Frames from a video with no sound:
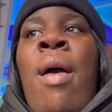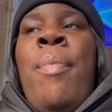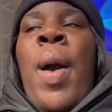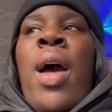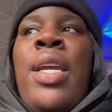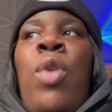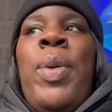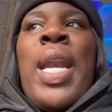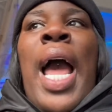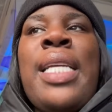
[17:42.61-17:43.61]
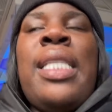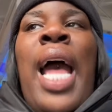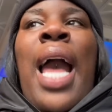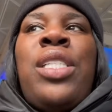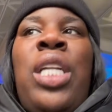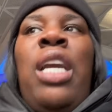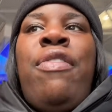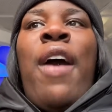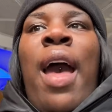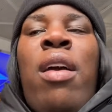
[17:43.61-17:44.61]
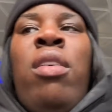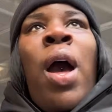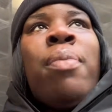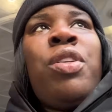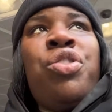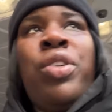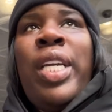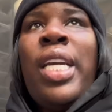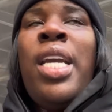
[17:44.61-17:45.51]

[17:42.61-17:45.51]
But it'll be nice, actually, if I grab the tree